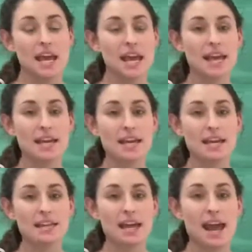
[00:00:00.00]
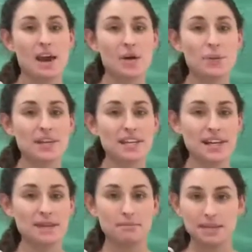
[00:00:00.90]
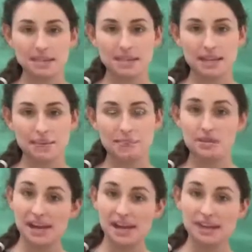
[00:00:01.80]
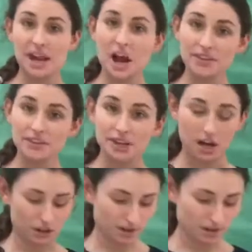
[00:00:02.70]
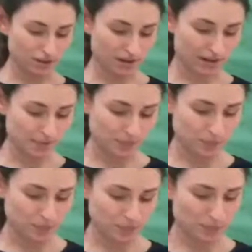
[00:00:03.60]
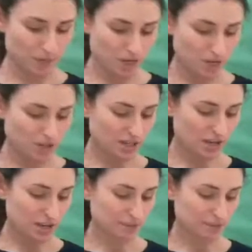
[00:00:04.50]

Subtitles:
and how we can mix them to make other colors, right? So,